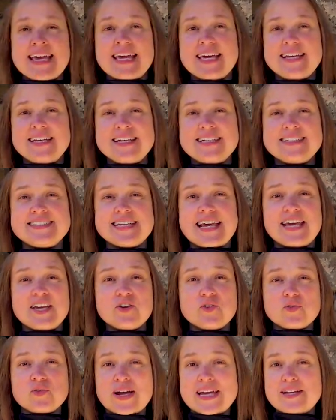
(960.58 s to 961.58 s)
It is a
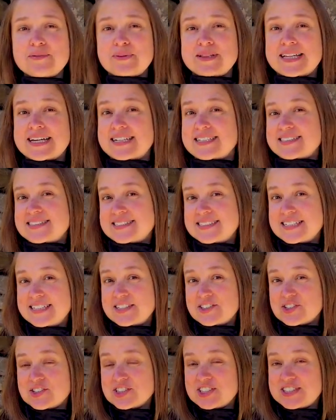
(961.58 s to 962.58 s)
great place to
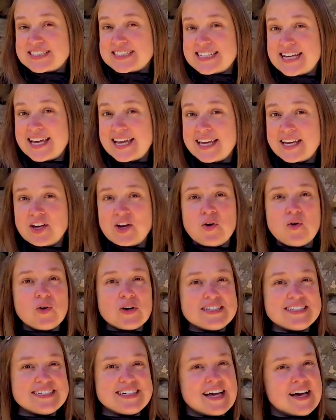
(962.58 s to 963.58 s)
either stay
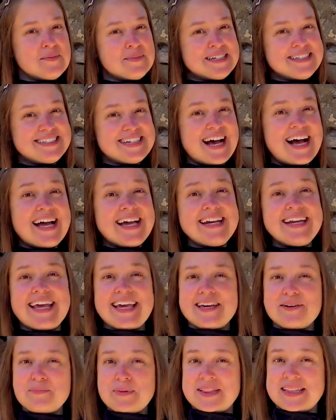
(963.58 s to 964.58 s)
or to come and dine
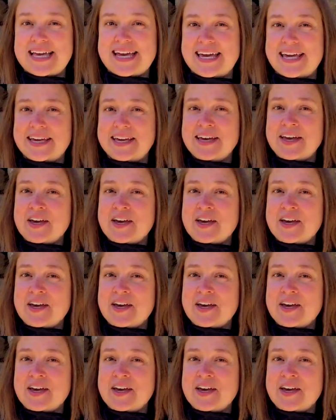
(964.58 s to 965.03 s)
and play.